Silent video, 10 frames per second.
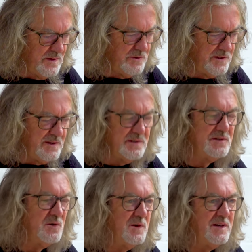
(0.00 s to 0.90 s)
Lucy, this is
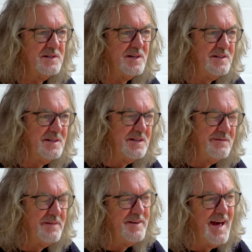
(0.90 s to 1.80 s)
the worst idea
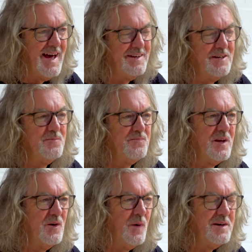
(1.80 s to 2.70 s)
you've ever had.
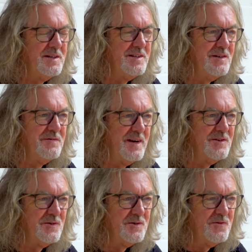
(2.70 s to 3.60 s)
Why didn't you
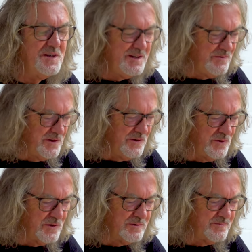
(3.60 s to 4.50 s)
find all the really rude
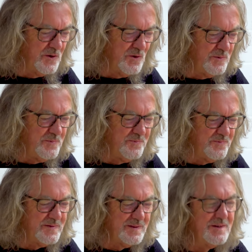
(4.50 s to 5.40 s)
or
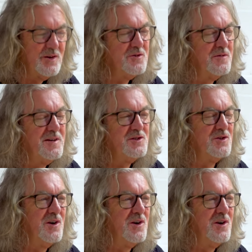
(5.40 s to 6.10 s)
controversial